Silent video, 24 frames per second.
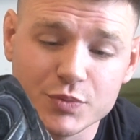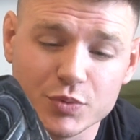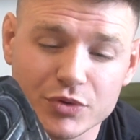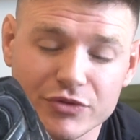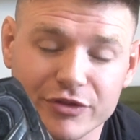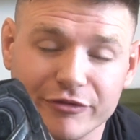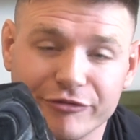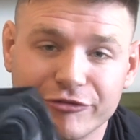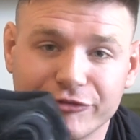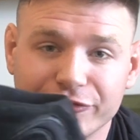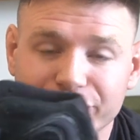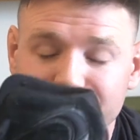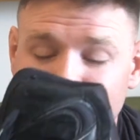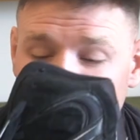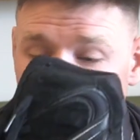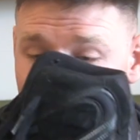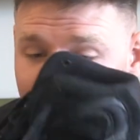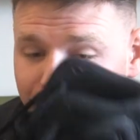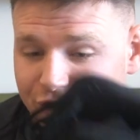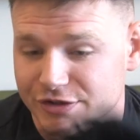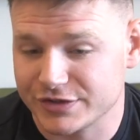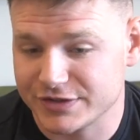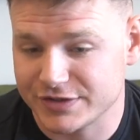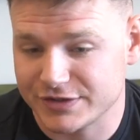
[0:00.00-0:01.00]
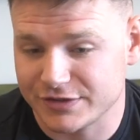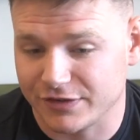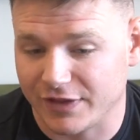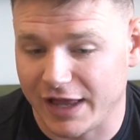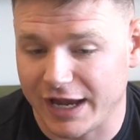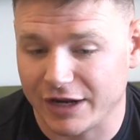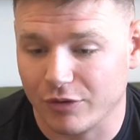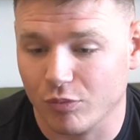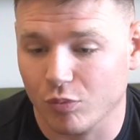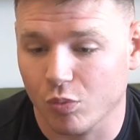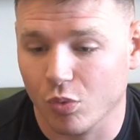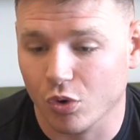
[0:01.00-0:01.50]
were the first
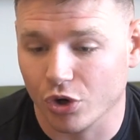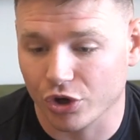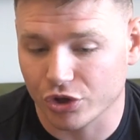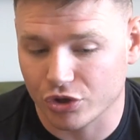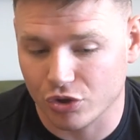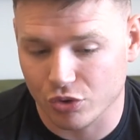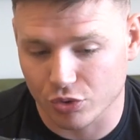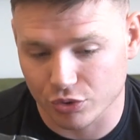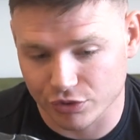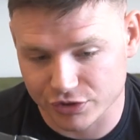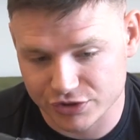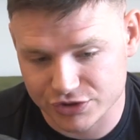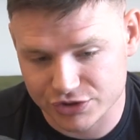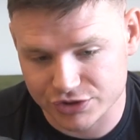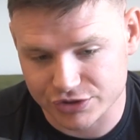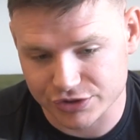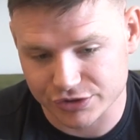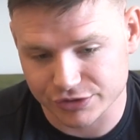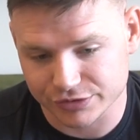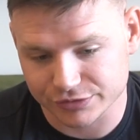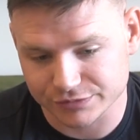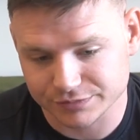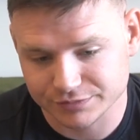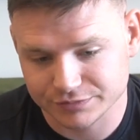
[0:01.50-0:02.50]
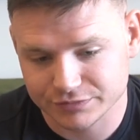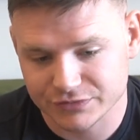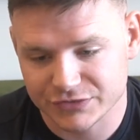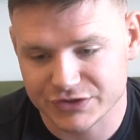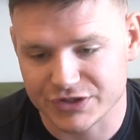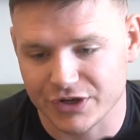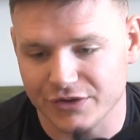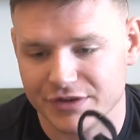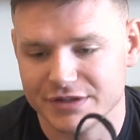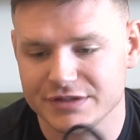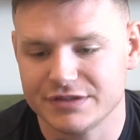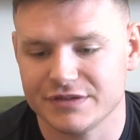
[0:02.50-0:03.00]
like workhorse shoe.
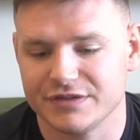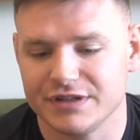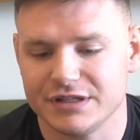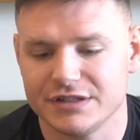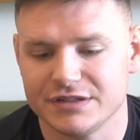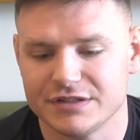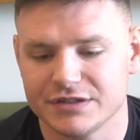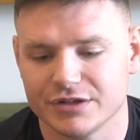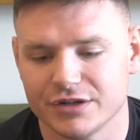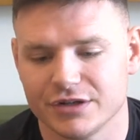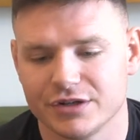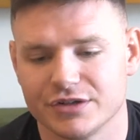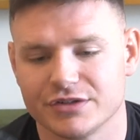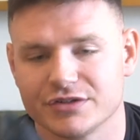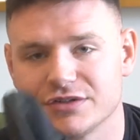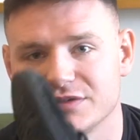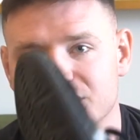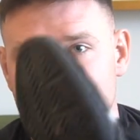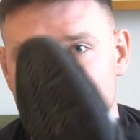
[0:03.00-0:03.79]
So these are